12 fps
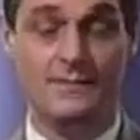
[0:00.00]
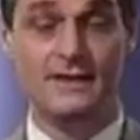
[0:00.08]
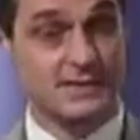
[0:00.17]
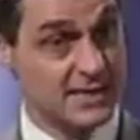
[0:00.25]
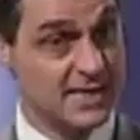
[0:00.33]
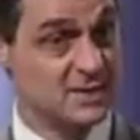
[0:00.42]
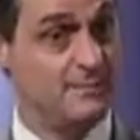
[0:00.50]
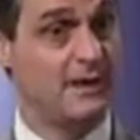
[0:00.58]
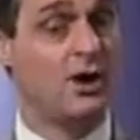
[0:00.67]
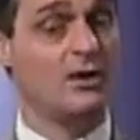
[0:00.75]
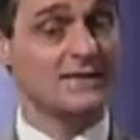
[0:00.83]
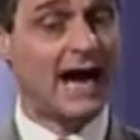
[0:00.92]
And this is
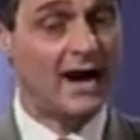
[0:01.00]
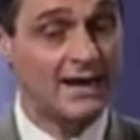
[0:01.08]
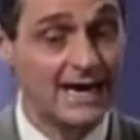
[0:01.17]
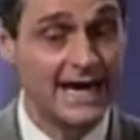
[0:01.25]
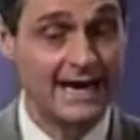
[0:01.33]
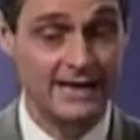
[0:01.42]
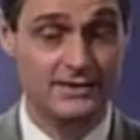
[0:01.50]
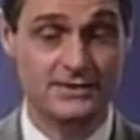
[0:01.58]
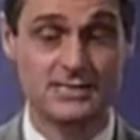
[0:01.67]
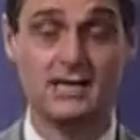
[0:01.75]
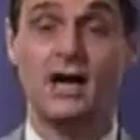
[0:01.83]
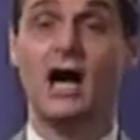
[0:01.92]
because our
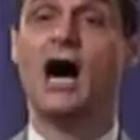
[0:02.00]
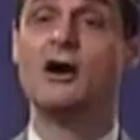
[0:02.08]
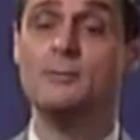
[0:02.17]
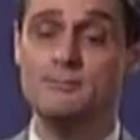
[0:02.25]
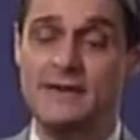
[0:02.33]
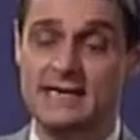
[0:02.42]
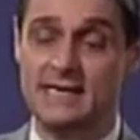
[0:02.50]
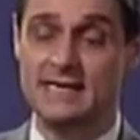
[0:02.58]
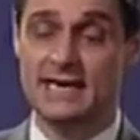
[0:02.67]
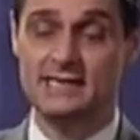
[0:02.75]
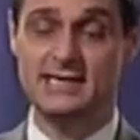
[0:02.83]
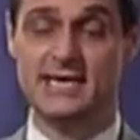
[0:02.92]
needs are
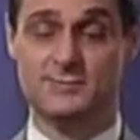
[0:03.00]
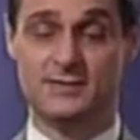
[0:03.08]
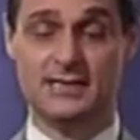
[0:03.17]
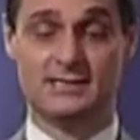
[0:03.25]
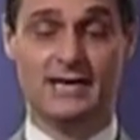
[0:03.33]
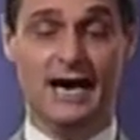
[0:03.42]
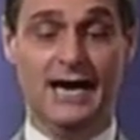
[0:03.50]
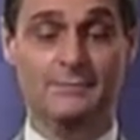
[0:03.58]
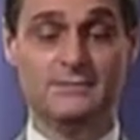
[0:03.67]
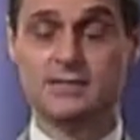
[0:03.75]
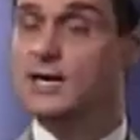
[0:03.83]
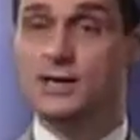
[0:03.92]
immediate and desperate at
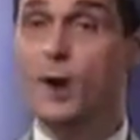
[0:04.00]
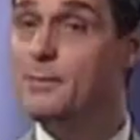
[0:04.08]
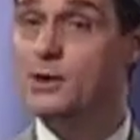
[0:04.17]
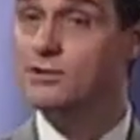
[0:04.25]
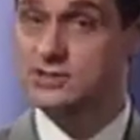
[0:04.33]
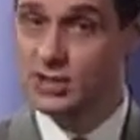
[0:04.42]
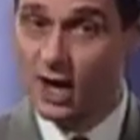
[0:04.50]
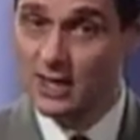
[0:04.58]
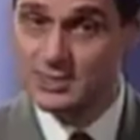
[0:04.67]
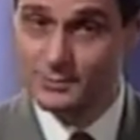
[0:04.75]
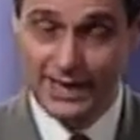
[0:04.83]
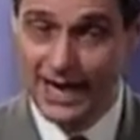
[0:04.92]
times. Not because
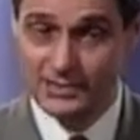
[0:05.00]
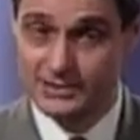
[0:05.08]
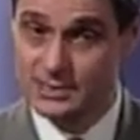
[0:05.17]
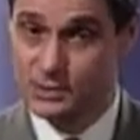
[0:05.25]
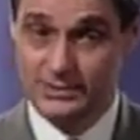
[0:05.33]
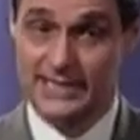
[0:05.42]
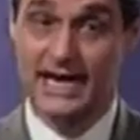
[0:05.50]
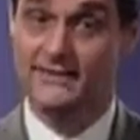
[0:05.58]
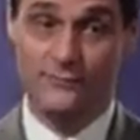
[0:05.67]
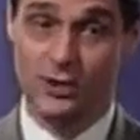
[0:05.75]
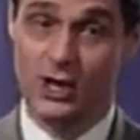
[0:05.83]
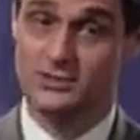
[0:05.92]
God's reluctant or
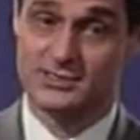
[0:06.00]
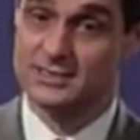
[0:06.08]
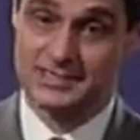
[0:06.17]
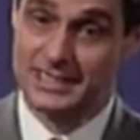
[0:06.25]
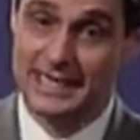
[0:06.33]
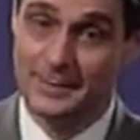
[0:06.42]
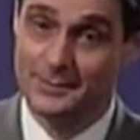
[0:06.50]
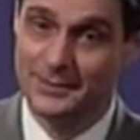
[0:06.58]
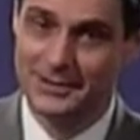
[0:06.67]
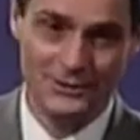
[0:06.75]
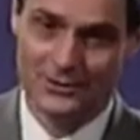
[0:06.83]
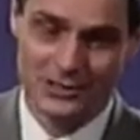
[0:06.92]
deaf or goes to
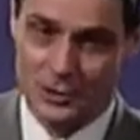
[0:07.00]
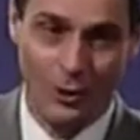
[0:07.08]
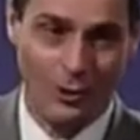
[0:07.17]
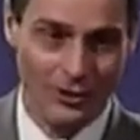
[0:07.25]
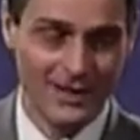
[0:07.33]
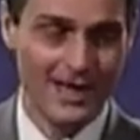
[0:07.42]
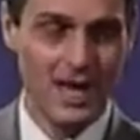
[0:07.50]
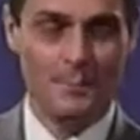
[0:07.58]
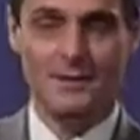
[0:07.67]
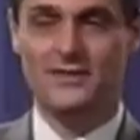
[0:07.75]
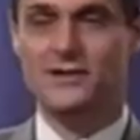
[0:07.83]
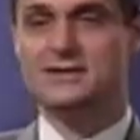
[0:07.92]
sleep, not at all.
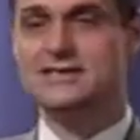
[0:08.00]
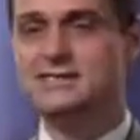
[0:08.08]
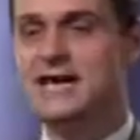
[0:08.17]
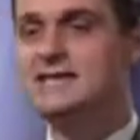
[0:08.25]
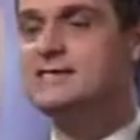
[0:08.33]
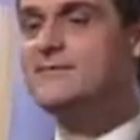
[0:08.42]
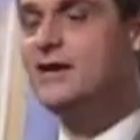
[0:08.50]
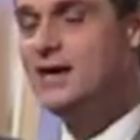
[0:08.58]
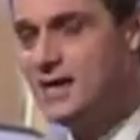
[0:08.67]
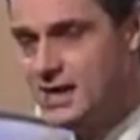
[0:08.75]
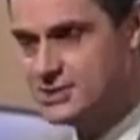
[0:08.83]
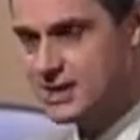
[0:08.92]
But there is a sense of
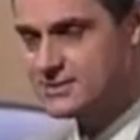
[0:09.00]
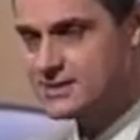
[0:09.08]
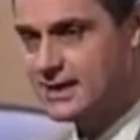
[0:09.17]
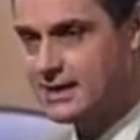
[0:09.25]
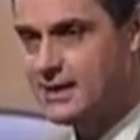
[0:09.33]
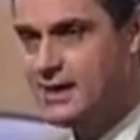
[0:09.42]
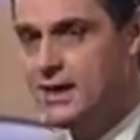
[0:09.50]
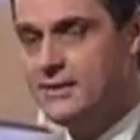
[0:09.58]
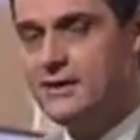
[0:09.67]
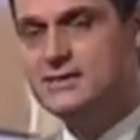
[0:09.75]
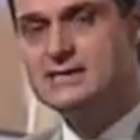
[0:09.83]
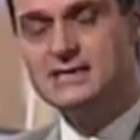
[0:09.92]
urgency.
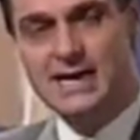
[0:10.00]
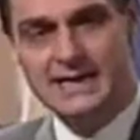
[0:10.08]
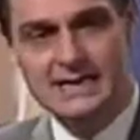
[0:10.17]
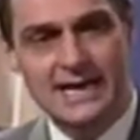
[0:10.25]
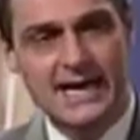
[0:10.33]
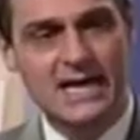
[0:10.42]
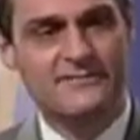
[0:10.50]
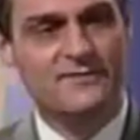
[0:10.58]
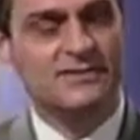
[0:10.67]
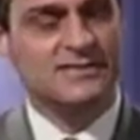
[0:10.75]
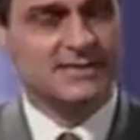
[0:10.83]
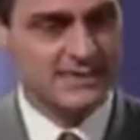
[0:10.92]
There is a need
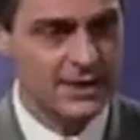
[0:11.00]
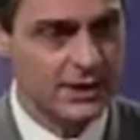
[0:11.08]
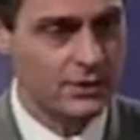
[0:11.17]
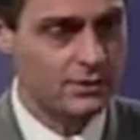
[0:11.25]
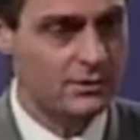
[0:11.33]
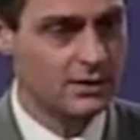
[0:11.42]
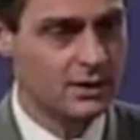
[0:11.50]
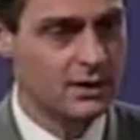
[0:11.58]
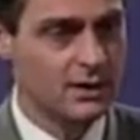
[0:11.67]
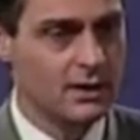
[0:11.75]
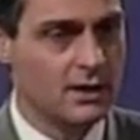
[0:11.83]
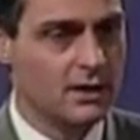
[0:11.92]
for zeal,
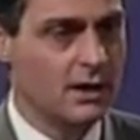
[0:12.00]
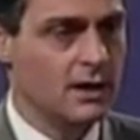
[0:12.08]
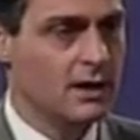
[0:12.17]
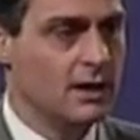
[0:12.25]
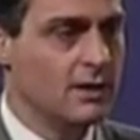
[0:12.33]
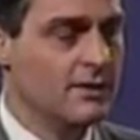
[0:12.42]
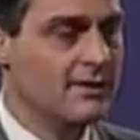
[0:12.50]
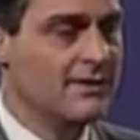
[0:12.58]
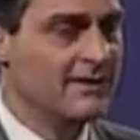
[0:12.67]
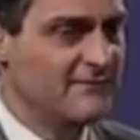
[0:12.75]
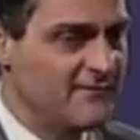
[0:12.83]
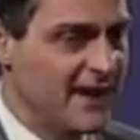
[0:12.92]

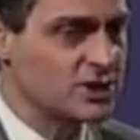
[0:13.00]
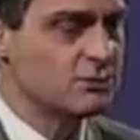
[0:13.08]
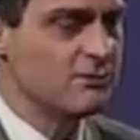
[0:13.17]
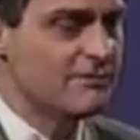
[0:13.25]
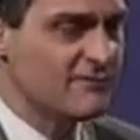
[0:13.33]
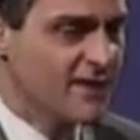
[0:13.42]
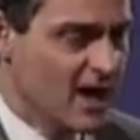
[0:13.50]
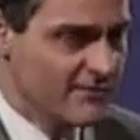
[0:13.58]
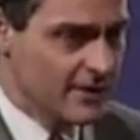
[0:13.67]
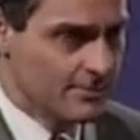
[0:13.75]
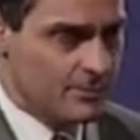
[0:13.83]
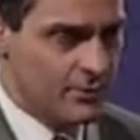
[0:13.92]
the effectual
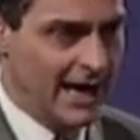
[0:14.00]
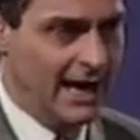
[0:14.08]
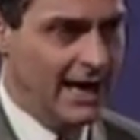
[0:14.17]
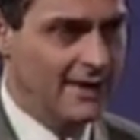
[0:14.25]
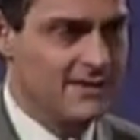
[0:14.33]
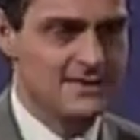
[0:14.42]
fervent prayer.